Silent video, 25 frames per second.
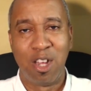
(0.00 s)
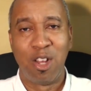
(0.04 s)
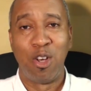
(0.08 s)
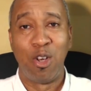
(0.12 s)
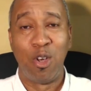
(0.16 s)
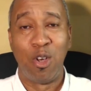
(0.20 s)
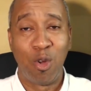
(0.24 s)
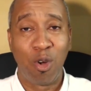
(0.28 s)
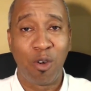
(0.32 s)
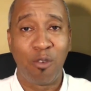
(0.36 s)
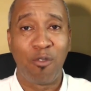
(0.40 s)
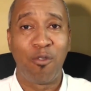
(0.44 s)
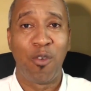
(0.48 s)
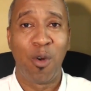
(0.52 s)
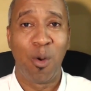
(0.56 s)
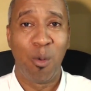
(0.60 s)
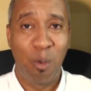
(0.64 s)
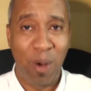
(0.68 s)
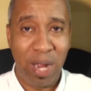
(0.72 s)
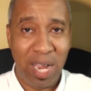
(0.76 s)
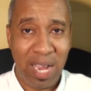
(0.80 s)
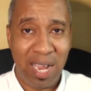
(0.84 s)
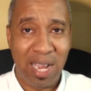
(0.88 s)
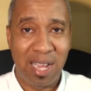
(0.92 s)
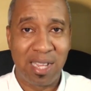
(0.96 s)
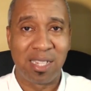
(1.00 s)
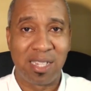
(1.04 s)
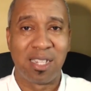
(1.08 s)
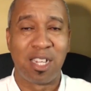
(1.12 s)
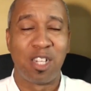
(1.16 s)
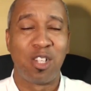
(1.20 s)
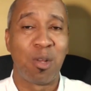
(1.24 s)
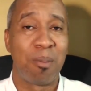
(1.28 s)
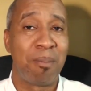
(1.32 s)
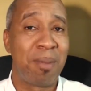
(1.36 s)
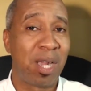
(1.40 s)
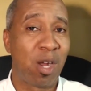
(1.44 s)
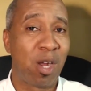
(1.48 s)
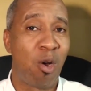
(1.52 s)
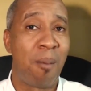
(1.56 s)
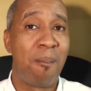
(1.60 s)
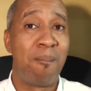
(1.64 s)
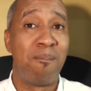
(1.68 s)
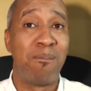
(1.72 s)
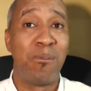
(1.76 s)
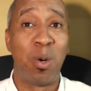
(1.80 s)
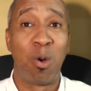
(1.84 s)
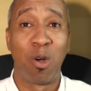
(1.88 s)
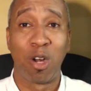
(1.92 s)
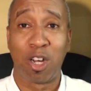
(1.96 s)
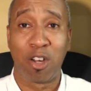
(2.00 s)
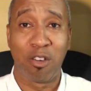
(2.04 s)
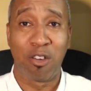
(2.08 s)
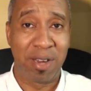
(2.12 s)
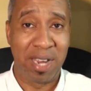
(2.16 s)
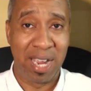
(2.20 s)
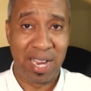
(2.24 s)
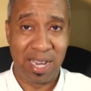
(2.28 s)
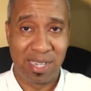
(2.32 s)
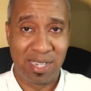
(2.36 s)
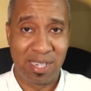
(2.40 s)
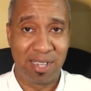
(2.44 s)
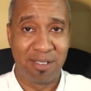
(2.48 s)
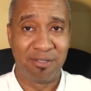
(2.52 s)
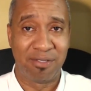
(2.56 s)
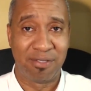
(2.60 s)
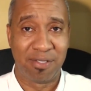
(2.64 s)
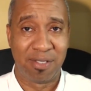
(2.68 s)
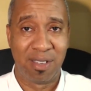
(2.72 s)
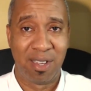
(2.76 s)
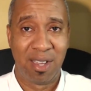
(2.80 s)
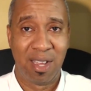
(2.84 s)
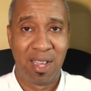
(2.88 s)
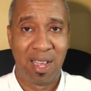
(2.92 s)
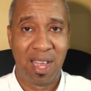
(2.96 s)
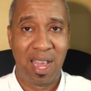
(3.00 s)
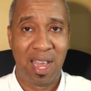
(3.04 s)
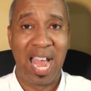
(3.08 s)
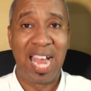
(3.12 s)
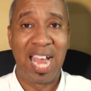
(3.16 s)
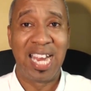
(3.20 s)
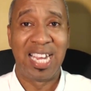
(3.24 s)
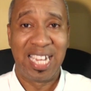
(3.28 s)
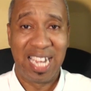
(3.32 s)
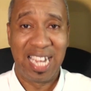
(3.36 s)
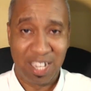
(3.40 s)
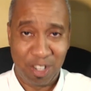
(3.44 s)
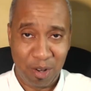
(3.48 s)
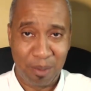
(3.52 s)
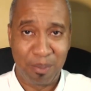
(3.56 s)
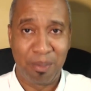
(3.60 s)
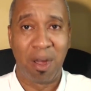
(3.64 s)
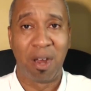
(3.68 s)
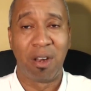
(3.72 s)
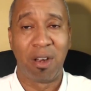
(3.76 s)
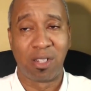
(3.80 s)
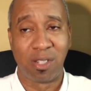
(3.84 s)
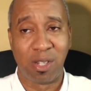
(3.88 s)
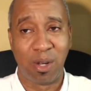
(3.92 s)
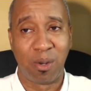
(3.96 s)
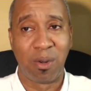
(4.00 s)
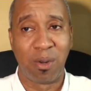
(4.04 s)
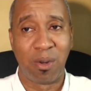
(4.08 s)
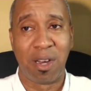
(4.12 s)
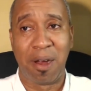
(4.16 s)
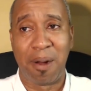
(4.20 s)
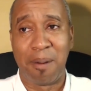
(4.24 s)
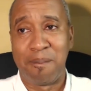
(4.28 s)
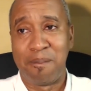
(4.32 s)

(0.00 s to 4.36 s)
Look for ways to become more creative and get your products out there.